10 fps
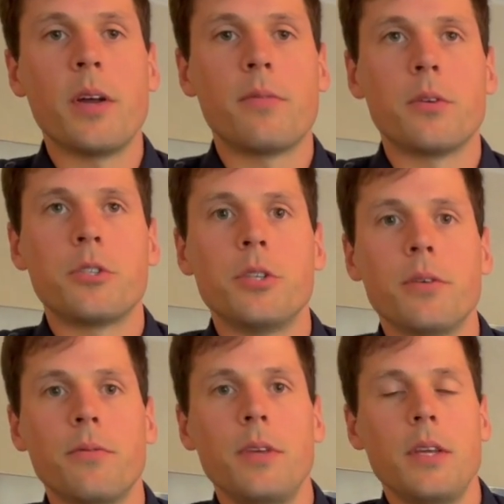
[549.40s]
version
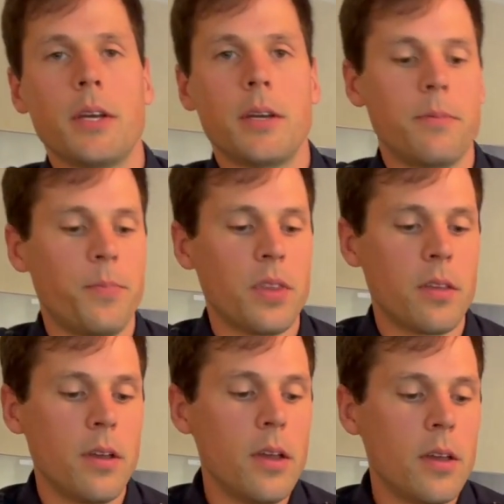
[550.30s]
of the
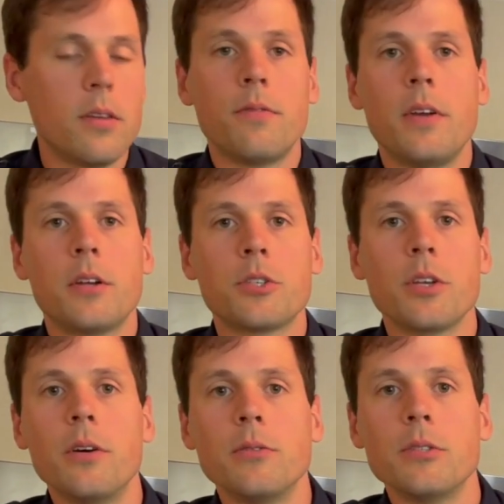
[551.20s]
fair
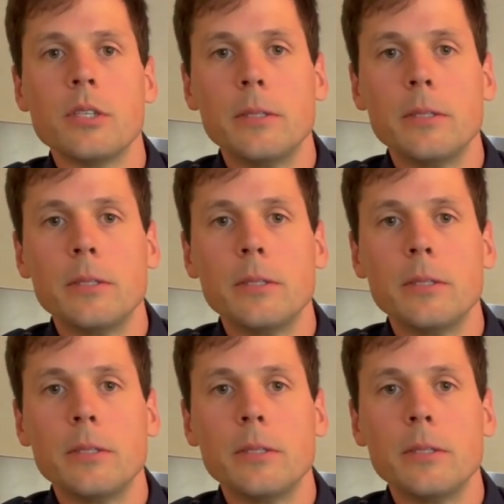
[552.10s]
scones.